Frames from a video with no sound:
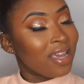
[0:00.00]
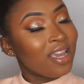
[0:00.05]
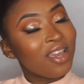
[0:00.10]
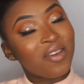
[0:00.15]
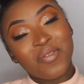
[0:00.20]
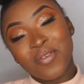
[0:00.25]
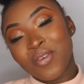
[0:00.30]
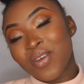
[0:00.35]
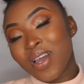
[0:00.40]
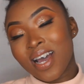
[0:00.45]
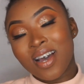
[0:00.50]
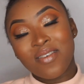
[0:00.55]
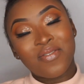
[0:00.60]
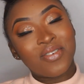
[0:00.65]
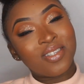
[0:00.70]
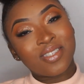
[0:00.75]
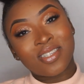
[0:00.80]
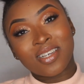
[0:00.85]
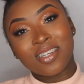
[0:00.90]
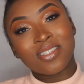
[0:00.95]
if you
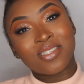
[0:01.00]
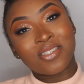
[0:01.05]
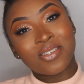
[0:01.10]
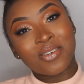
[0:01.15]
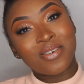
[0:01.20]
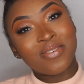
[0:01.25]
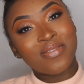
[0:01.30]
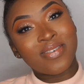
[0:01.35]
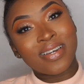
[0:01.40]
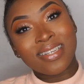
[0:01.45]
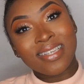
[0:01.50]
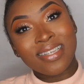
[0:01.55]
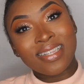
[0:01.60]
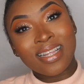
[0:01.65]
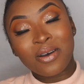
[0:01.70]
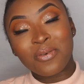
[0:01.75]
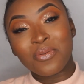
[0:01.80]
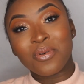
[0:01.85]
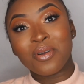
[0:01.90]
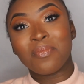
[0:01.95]
haven't done so already.
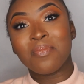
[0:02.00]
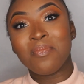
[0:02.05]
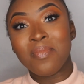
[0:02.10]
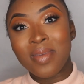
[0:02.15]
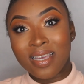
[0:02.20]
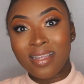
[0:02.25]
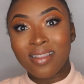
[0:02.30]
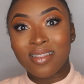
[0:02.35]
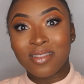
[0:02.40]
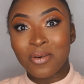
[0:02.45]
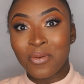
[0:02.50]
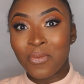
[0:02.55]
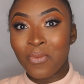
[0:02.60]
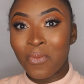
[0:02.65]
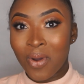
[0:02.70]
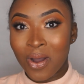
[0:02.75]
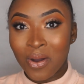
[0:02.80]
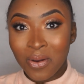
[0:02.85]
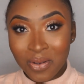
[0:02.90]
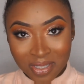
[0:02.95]
That would mean the
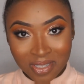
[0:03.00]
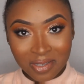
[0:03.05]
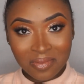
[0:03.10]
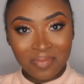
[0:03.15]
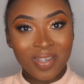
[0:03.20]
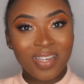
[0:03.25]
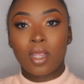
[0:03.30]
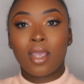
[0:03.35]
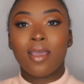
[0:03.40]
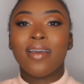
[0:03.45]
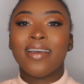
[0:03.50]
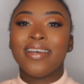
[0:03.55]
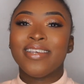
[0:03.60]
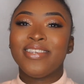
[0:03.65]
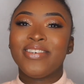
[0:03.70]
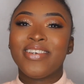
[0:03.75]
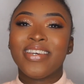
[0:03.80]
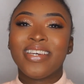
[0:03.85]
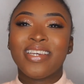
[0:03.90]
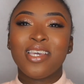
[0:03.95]
world to me.
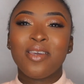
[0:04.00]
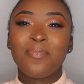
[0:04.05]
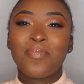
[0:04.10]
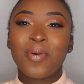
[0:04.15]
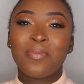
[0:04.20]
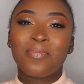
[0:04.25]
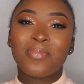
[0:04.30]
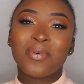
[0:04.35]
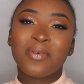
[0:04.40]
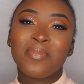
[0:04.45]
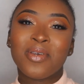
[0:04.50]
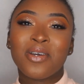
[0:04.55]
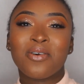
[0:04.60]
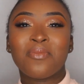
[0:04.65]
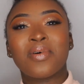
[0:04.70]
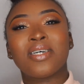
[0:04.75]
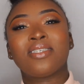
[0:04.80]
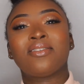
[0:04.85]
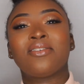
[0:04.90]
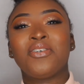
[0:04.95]
You can keep up with me on
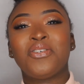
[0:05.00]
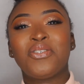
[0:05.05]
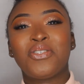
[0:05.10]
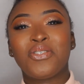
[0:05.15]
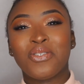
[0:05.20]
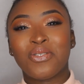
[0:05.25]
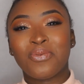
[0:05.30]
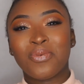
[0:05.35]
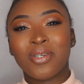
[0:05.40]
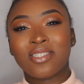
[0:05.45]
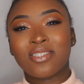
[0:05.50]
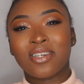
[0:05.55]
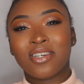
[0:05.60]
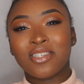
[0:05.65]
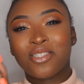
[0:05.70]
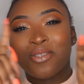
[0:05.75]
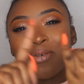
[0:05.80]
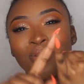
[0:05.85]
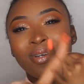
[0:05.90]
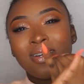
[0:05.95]
my socials, which are
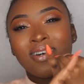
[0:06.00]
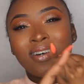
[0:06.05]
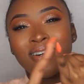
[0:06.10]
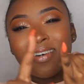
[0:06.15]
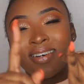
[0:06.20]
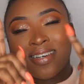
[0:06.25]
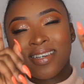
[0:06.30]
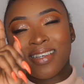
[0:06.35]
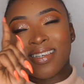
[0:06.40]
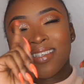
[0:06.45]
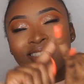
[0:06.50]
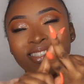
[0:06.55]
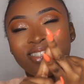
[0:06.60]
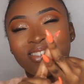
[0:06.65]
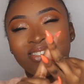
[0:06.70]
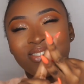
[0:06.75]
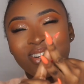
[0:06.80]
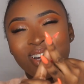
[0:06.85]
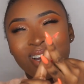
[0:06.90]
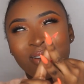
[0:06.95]
Twitter,
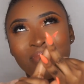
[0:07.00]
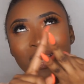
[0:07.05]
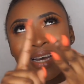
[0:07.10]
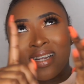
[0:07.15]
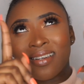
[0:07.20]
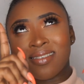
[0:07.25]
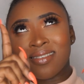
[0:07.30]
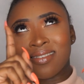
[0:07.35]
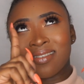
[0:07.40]
Instagram and